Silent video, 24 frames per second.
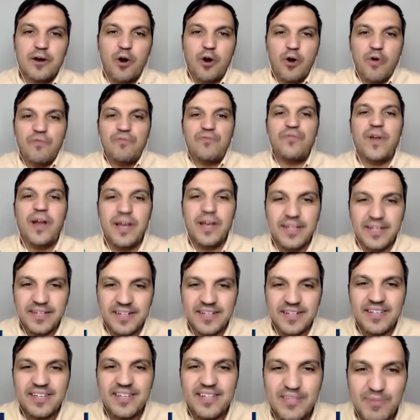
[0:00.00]

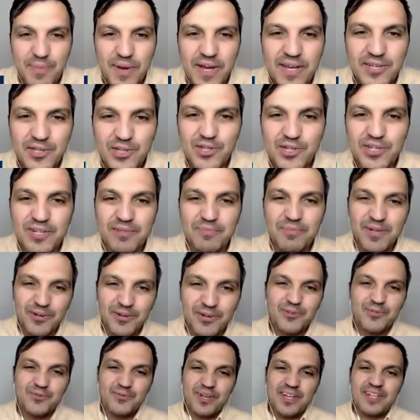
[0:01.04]
offline expansion
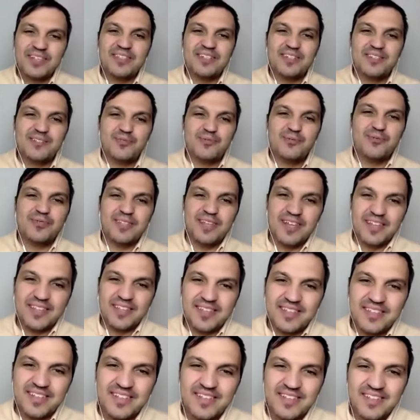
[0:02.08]
because we understood that uh,